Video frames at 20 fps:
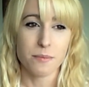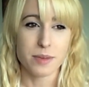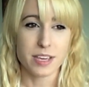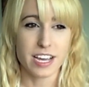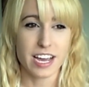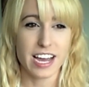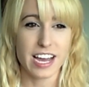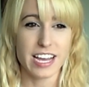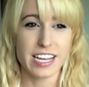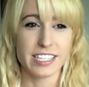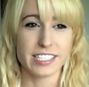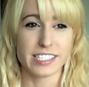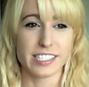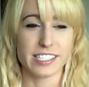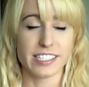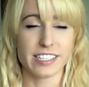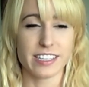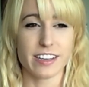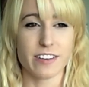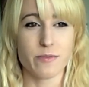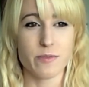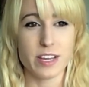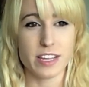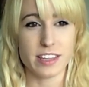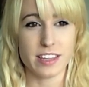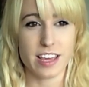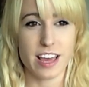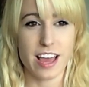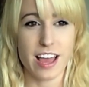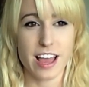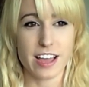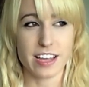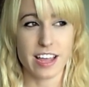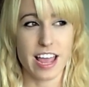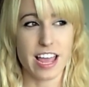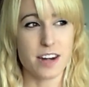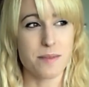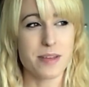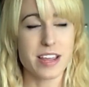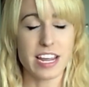Because with
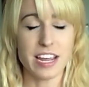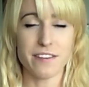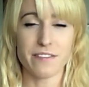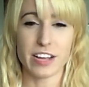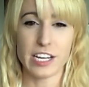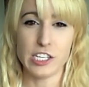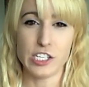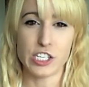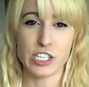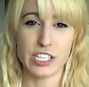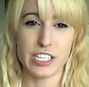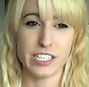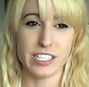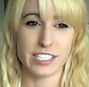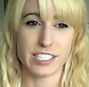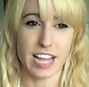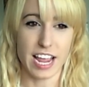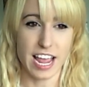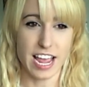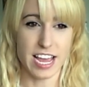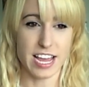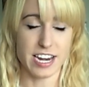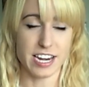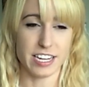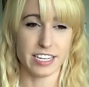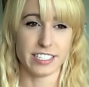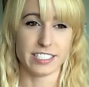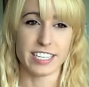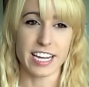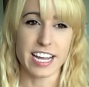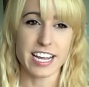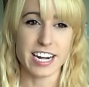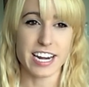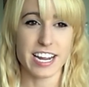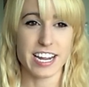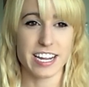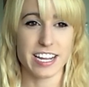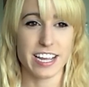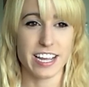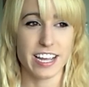anime conventions and
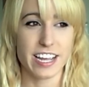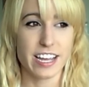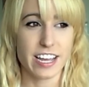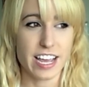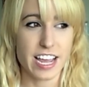dating,